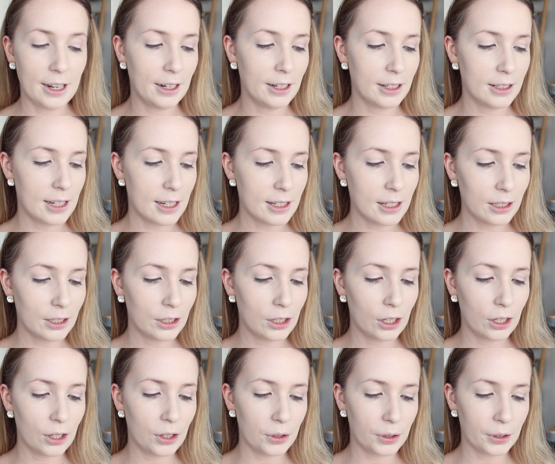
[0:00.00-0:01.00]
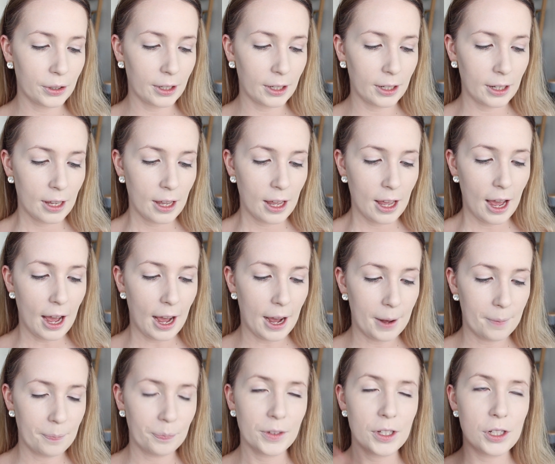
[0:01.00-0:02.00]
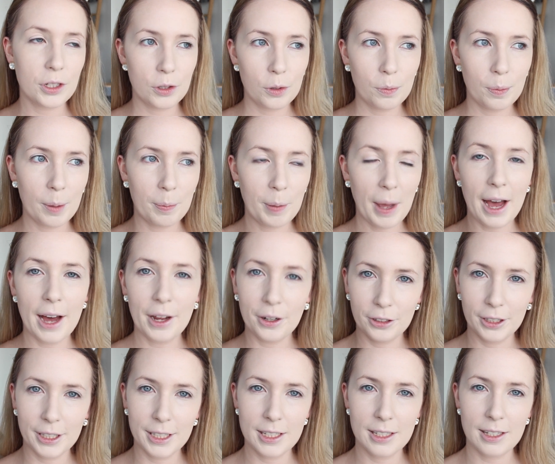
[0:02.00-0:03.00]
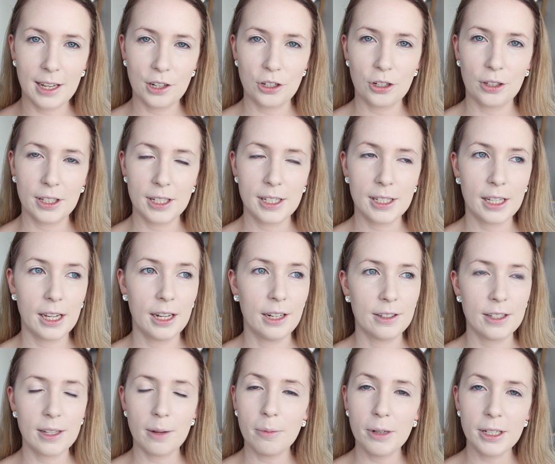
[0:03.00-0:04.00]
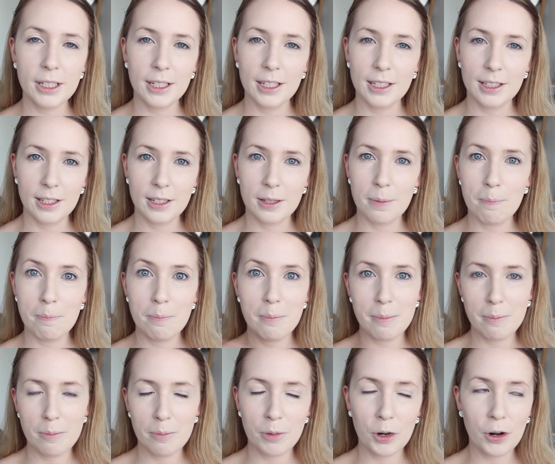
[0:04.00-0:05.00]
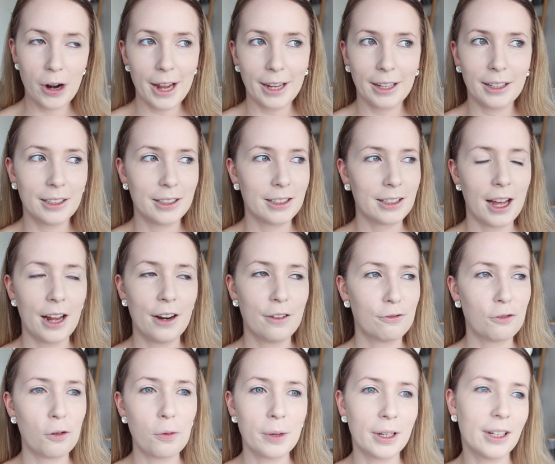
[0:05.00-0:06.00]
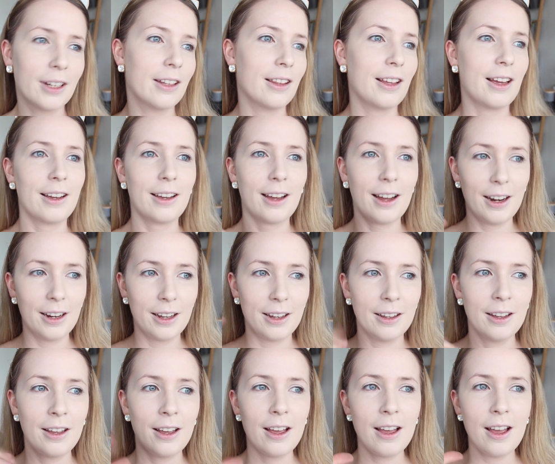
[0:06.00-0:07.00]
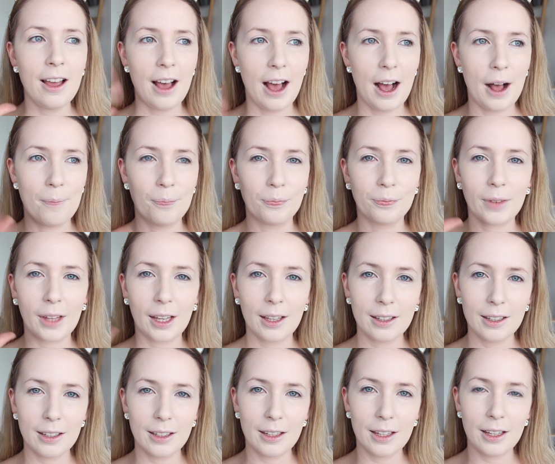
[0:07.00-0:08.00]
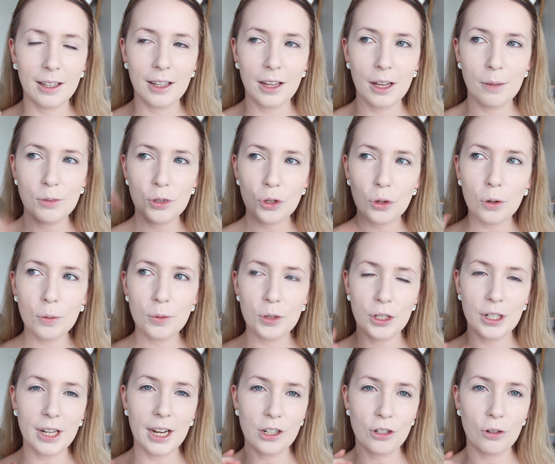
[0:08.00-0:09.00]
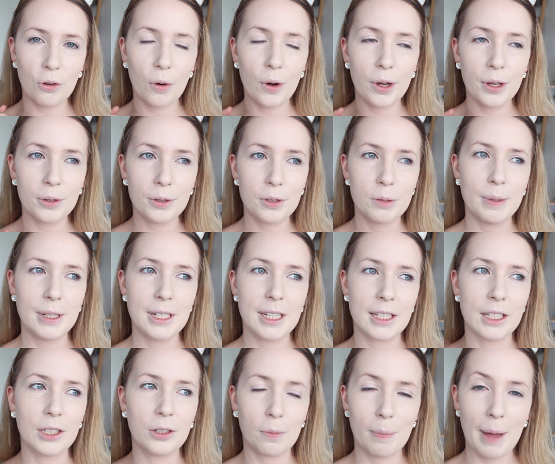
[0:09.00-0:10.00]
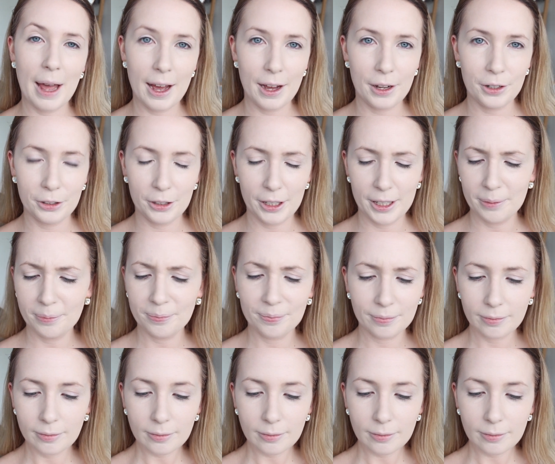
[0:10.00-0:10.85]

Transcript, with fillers: and it doesn't look super powdery as such on the skin. For some reason it's this miraculous kind of formula that kind of absorbs your natural oils but doesn't look powdery.